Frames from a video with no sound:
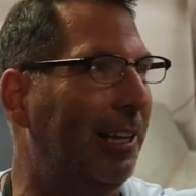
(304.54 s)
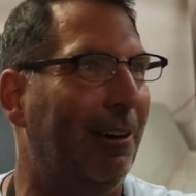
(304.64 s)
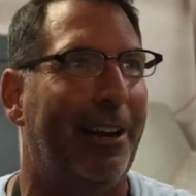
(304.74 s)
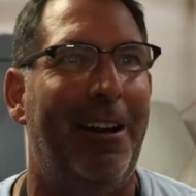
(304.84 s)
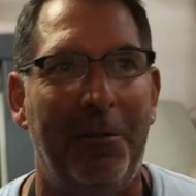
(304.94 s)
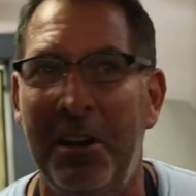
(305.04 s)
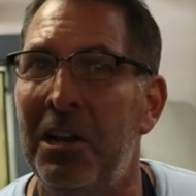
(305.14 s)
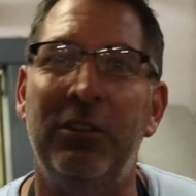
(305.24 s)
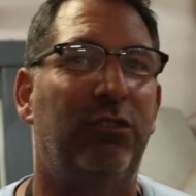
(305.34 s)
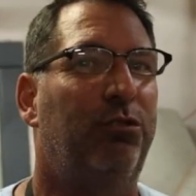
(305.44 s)
cleared out,
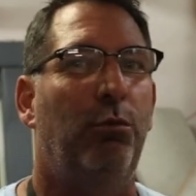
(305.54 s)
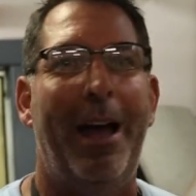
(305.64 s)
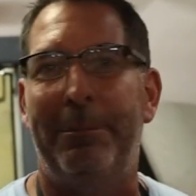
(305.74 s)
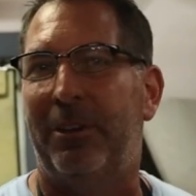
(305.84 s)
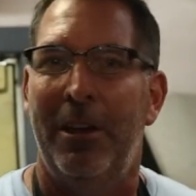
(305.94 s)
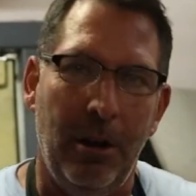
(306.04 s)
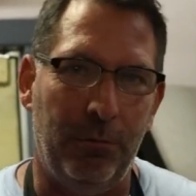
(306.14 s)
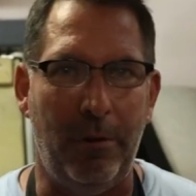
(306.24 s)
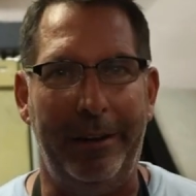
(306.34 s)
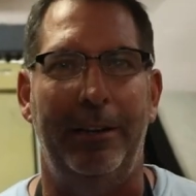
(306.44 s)
swept,
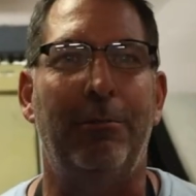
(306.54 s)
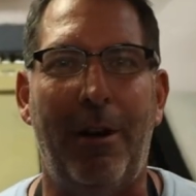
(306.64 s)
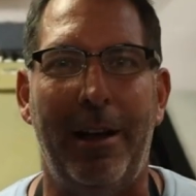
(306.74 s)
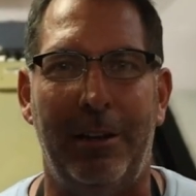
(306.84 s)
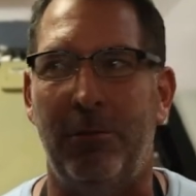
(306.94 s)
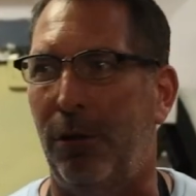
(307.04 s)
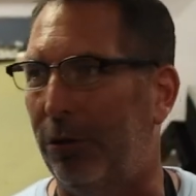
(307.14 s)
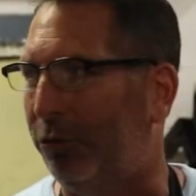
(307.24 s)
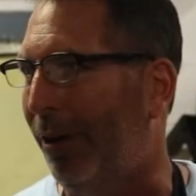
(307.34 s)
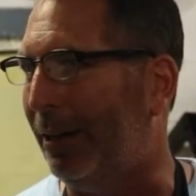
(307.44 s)
ready to rock and
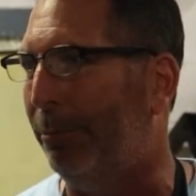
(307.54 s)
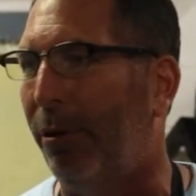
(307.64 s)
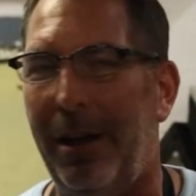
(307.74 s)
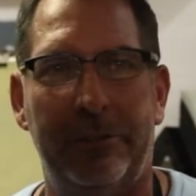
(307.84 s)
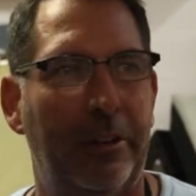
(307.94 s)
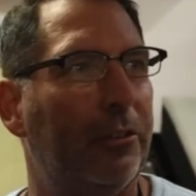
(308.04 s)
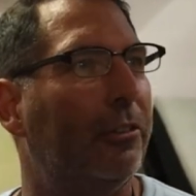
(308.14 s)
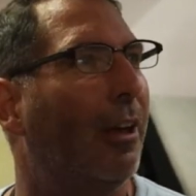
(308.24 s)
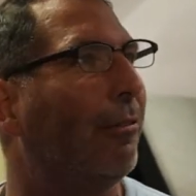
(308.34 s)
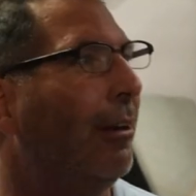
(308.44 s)
roll so I can process
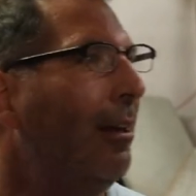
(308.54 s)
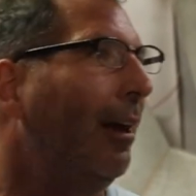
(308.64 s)
stuff.